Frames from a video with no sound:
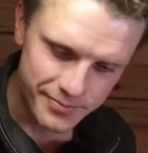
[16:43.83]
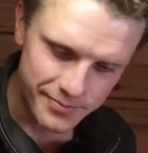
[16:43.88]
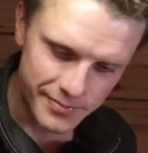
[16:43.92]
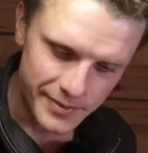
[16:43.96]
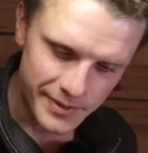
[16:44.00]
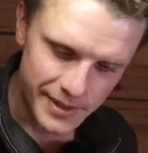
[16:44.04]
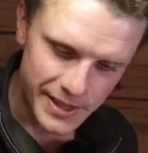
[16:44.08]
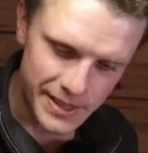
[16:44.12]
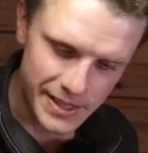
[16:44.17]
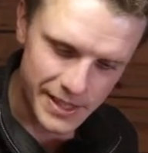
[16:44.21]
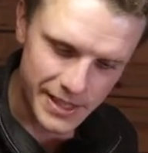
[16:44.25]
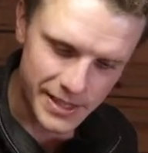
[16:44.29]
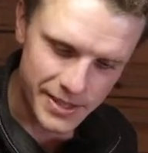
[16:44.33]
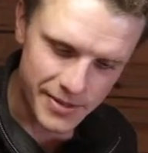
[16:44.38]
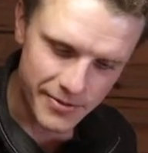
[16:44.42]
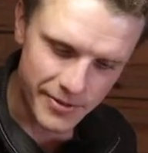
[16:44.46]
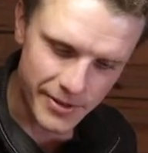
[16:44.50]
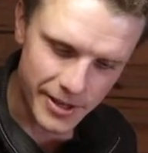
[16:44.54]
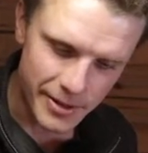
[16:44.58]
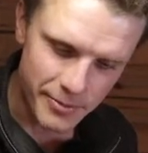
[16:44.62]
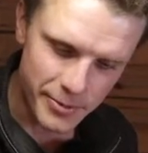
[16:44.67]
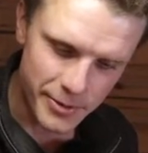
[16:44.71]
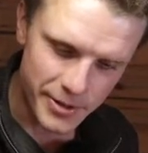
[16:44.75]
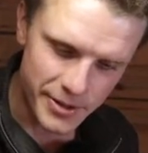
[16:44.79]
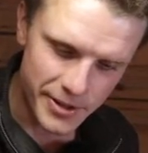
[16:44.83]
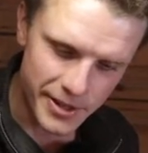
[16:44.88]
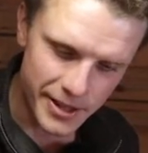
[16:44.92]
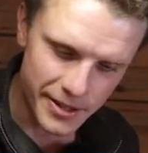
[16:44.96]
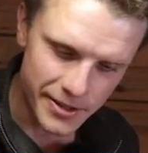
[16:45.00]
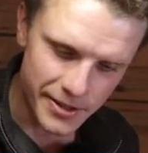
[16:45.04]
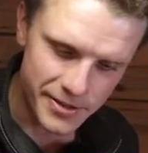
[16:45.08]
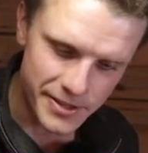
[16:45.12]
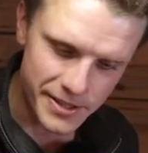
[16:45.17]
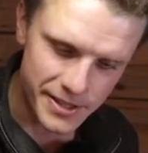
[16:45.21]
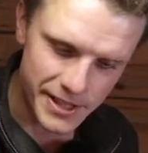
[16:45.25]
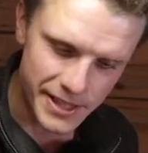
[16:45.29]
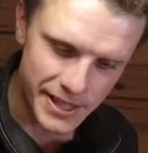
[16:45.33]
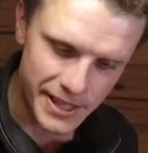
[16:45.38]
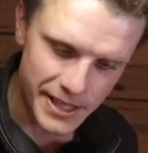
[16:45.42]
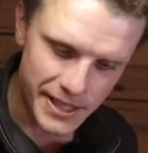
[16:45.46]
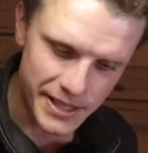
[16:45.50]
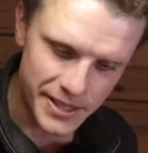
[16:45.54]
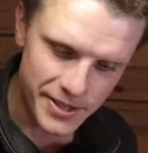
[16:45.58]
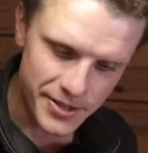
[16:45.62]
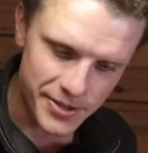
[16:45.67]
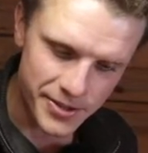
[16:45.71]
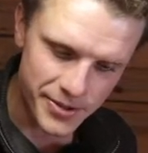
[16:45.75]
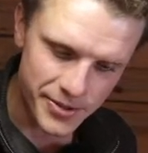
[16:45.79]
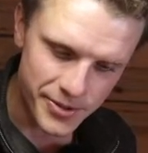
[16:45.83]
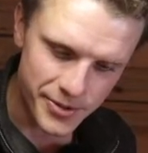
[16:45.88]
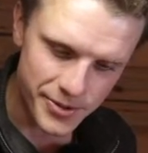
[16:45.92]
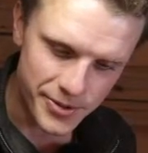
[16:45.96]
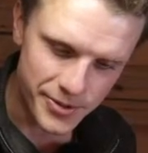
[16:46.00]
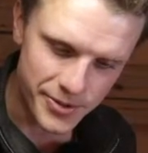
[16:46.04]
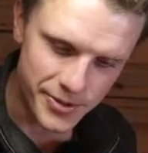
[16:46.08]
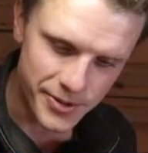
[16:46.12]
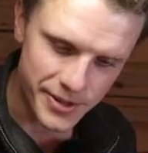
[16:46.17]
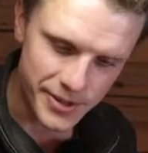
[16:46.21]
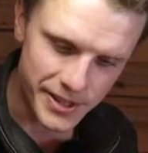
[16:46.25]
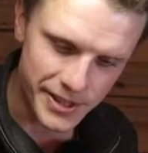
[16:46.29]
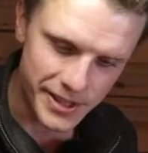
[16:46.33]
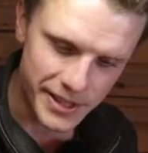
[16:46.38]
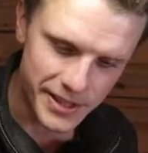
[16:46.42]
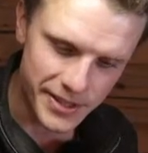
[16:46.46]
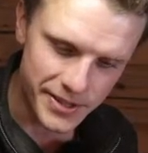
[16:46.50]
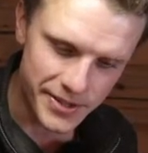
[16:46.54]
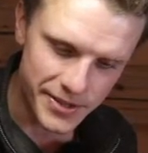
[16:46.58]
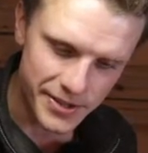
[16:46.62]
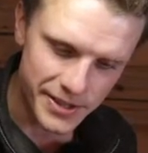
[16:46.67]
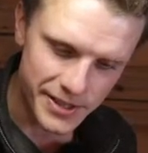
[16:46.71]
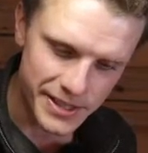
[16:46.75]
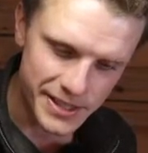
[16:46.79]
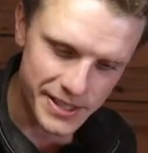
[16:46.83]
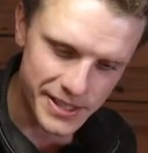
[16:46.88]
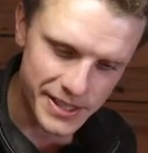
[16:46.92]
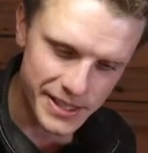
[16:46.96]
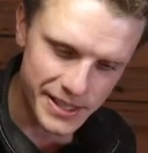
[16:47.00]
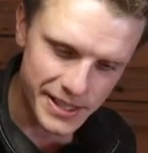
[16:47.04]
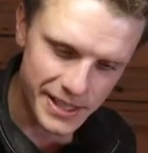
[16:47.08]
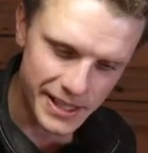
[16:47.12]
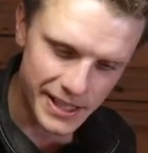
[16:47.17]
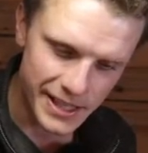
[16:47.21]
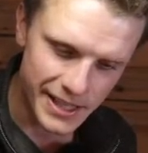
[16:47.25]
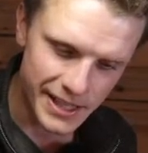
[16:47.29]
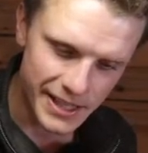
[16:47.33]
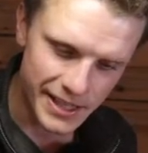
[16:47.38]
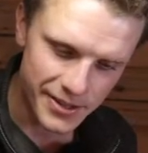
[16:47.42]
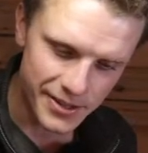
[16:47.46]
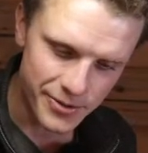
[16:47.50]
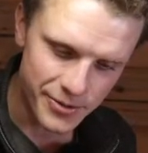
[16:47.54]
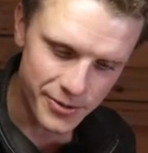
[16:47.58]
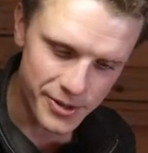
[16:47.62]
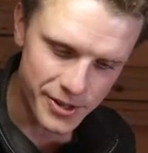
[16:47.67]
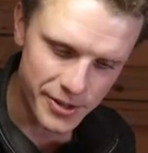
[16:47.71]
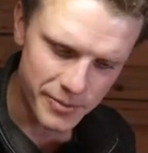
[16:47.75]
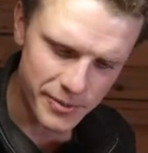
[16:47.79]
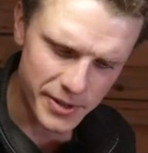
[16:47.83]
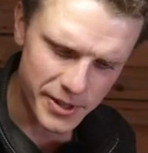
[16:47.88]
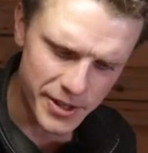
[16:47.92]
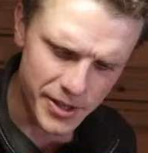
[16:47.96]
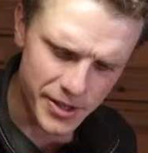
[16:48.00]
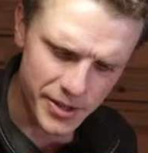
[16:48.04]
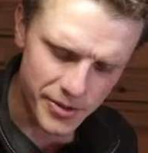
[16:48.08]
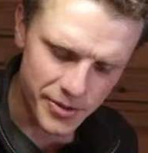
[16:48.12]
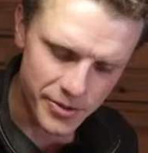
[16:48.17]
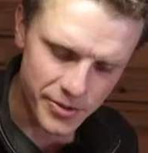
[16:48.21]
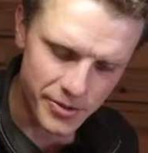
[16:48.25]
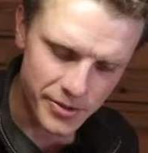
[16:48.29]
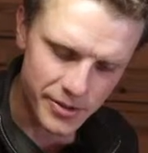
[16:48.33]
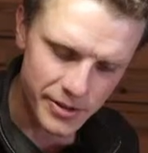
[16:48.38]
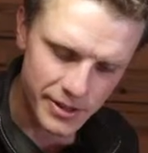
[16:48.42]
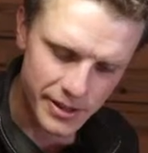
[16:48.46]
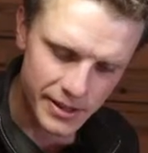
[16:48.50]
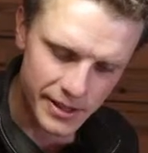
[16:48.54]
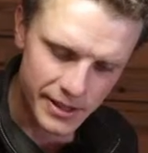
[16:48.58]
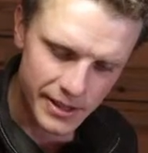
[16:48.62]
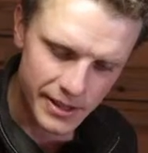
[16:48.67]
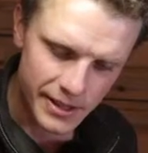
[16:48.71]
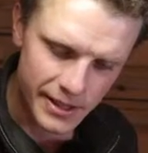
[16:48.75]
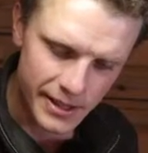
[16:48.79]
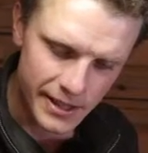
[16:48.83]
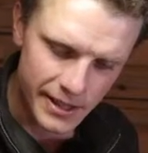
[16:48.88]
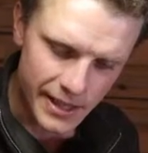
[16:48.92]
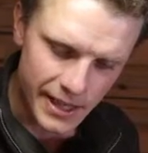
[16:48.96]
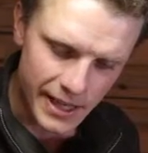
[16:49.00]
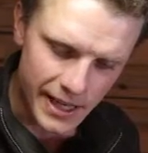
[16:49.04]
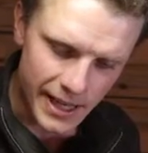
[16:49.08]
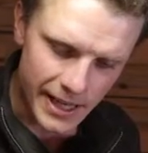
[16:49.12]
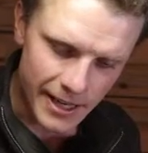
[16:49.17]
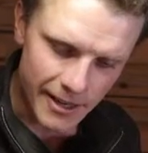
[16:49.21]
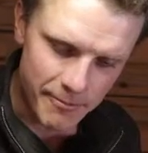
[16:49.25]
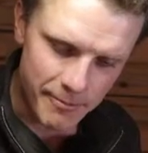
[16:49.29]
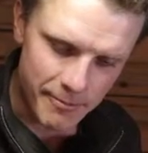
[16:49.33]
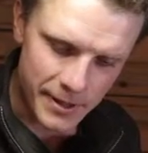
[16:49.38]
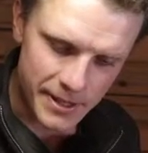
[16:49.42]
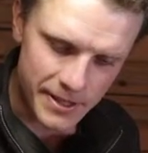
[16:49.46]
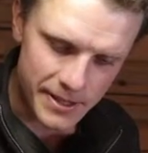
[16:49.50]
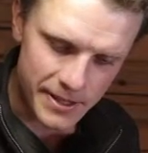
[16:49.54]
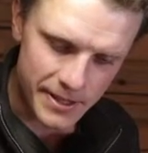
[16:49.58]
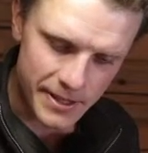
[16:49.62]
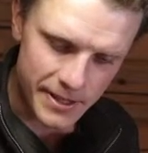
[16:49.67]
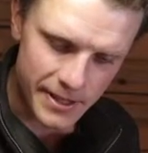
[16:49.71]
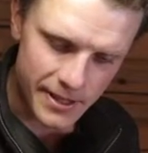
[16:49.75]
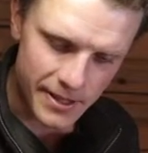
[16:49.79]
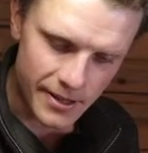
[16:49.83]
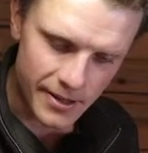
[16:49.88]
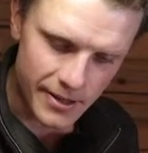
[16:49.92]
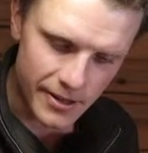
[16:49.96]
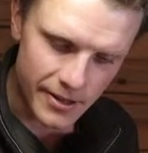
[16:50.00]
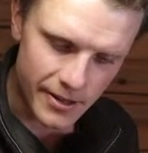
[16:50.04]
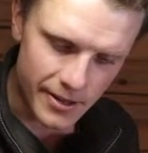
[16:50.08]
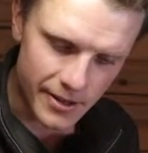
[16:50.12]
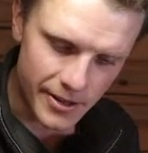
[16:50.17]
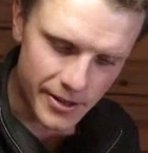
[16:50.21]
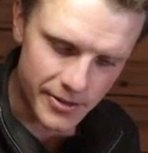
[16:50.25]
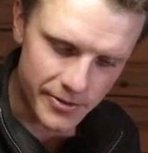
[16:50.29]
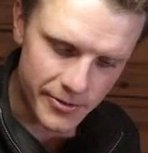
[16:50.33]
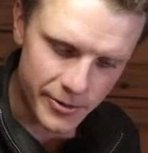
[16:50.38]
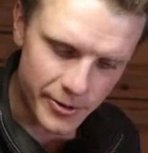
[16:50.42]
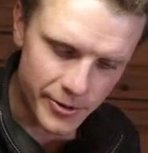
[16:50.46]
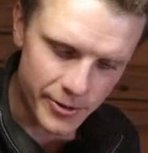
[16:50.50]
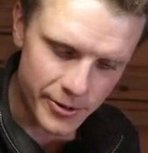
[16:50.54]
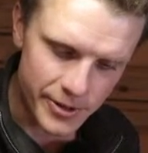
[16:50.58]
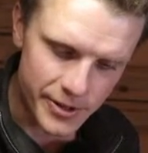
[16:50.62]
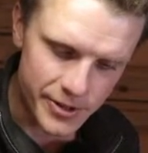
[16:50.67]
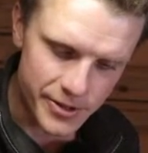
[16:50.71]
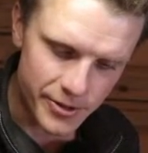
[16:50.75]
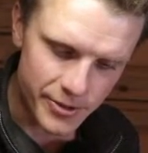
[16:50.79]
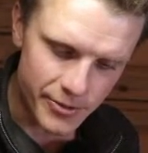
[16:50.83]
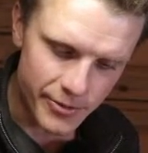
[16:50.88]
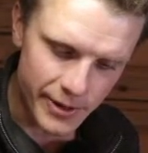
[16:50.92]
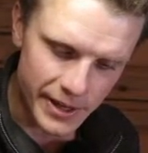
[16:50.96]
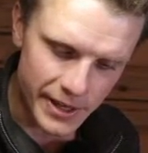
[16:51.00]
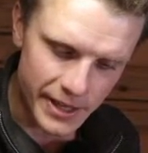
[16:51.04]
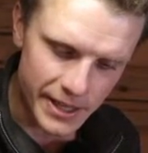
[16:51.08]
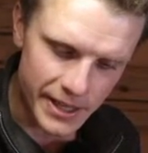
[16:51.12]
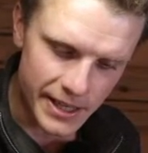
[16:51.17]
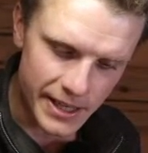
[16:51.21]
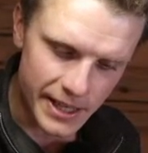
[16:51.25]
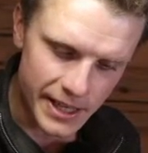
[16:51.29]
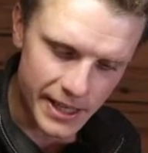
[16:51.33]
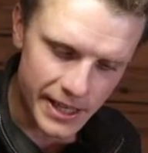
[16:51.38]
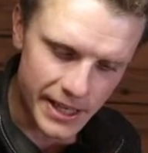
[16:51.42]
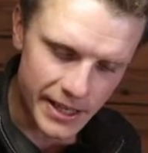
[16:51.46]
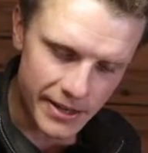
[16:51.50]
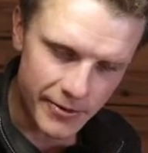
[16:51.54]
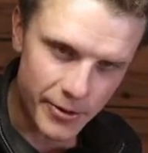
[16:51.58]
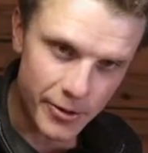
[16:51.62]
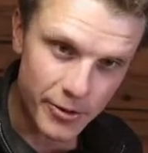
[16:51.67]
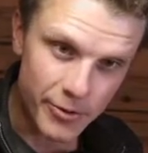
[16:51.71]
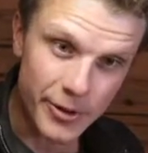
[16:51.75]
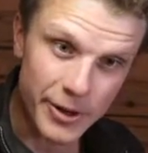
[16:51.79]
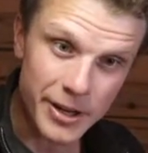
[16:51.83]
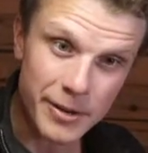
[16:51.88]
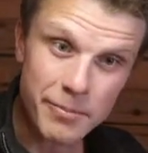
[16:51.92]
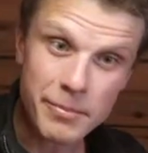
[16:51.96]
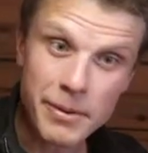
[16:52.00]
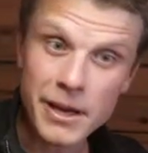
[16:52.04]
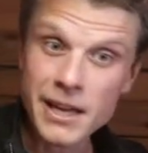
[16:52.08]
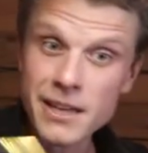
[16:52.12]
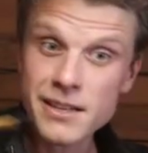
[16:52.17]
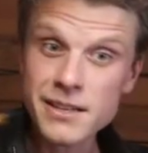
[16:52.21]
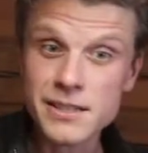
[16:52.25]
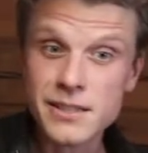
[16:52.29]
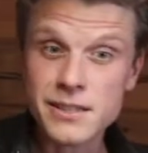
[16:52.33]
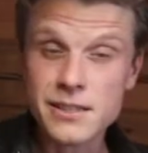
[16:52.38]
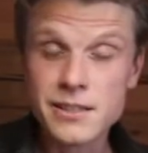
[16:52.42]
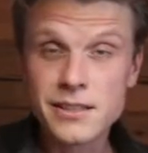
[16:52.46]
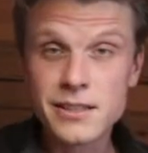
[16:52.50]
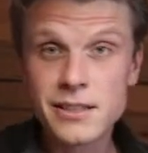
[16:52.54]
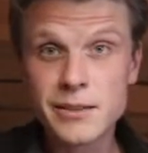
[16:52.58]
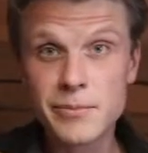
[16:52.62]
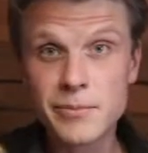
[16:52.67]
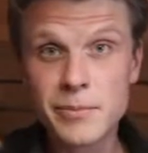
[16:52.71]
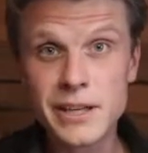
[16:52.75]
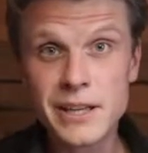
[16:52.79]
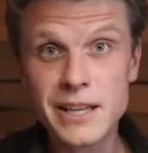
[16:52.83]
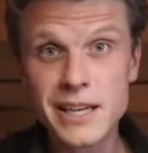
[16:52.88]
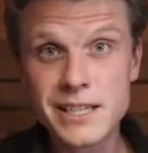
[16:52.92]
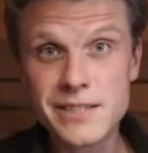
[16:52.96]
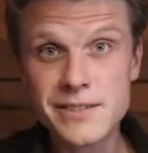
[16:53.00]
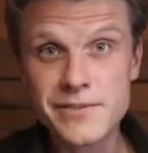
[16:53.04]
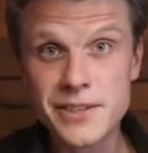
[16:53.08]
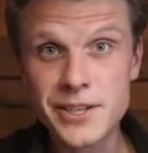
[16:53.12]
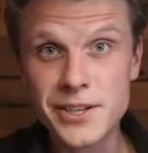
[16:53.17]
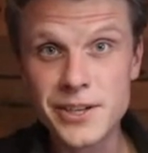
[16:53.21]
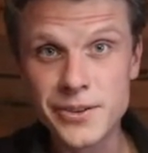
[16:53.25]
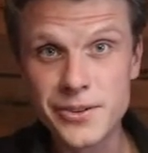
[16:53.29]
Let's get some vibrant colors into this and do something new. I've painted a lot of auroras already, and I've already painted in my last video.